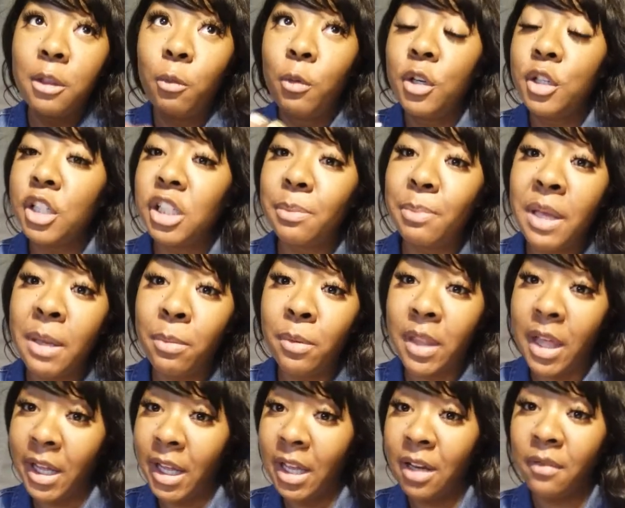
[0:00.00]
We're just
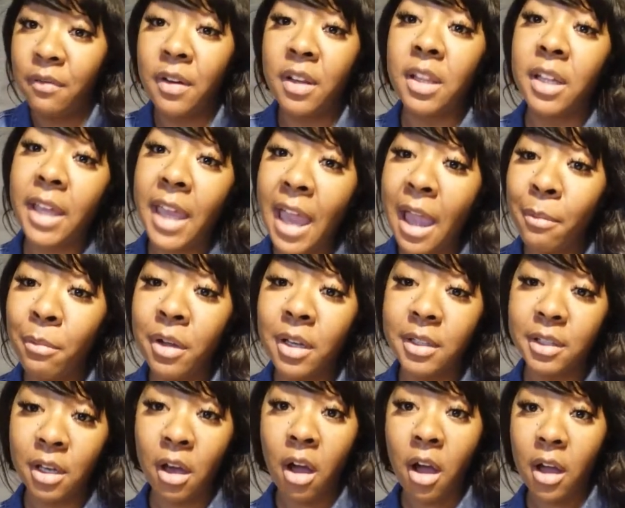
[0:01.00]
people that get in front of the
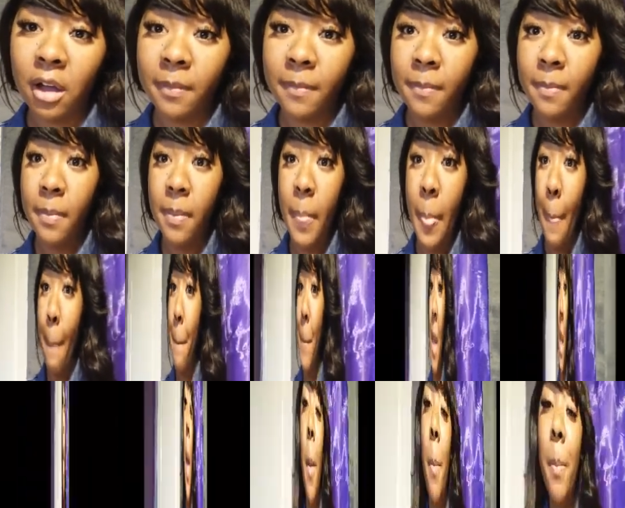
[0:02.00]
camera and talk. So anyway,
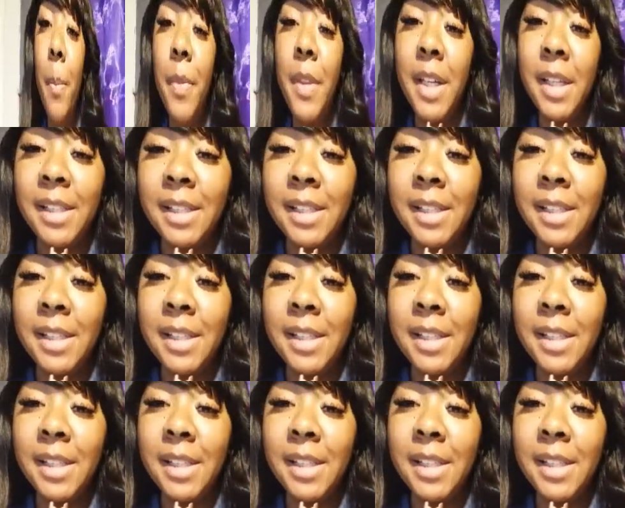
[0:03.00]
that's it.